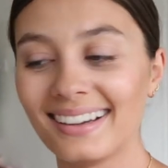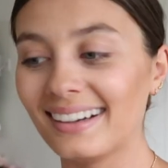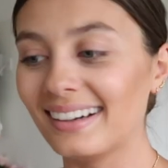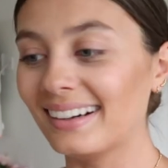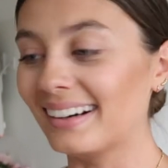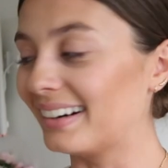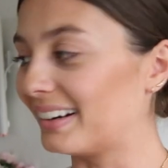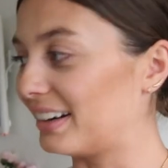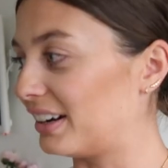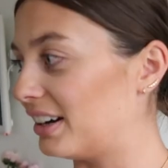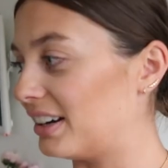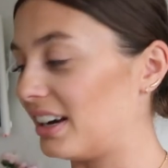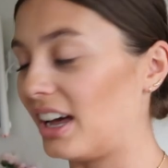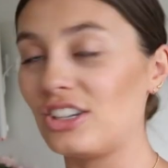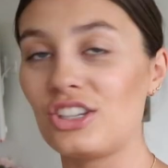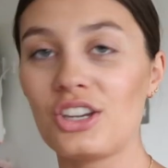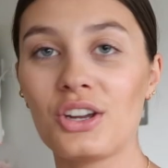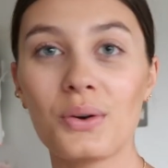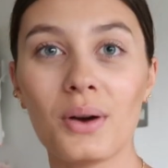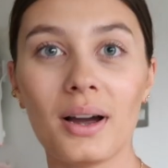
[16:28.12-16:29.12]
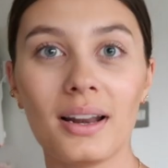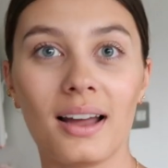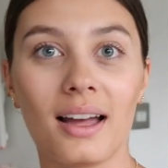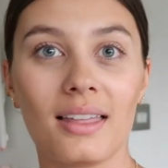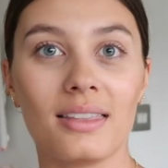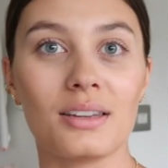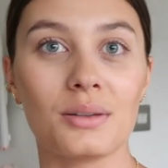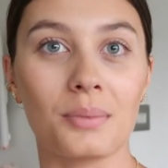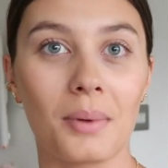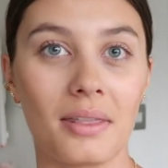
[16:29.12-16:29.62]
Oh god, I do quite
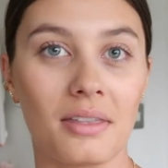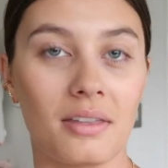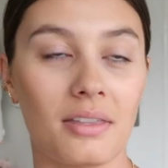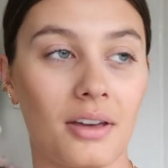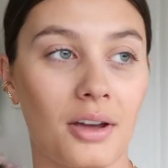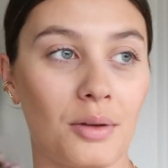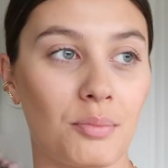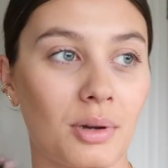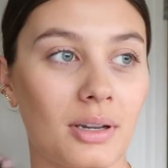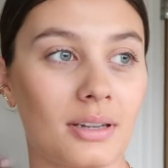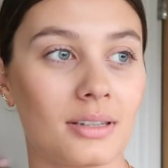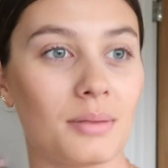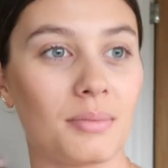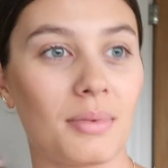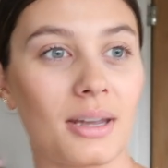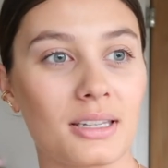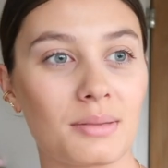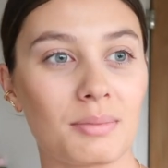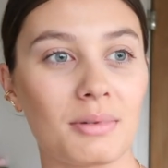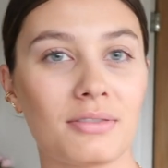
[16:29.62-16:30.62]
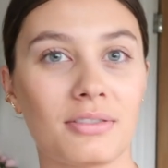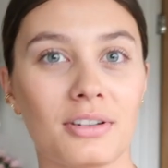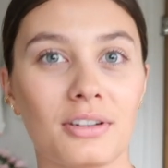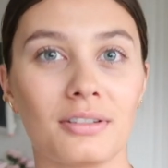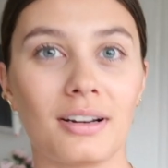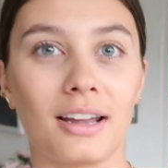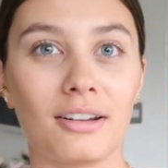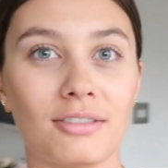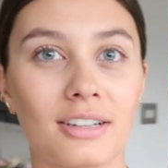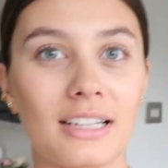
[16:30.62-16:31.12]
like this weather though, because it makes me
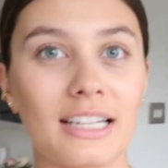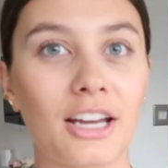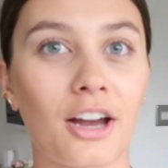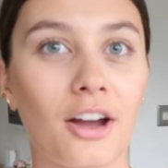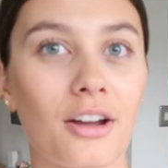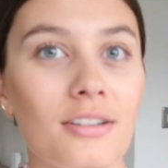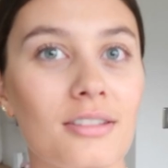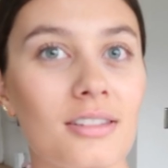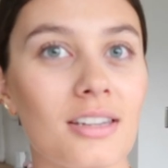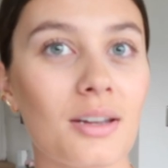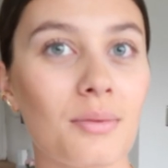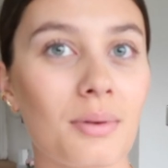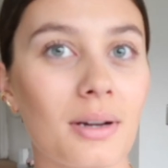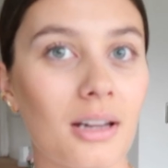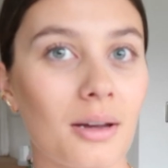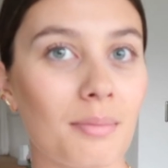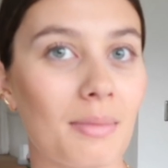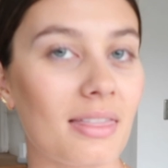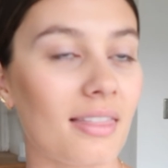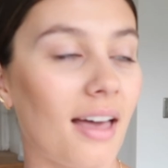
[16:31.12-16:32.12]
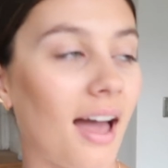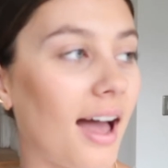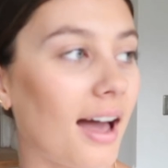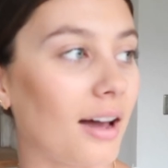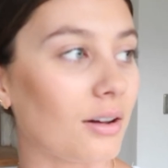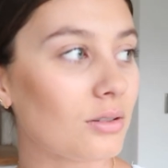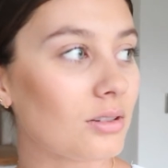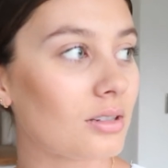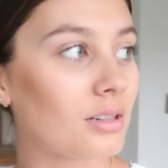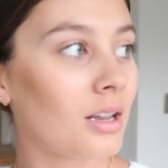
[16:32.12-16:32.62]
feel like really cozy when I'm in the
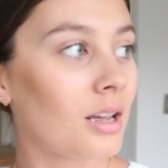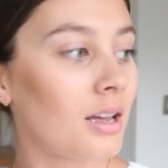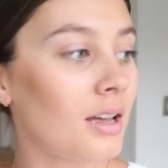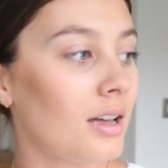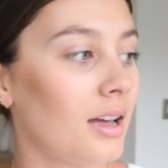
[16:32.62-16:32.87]
house.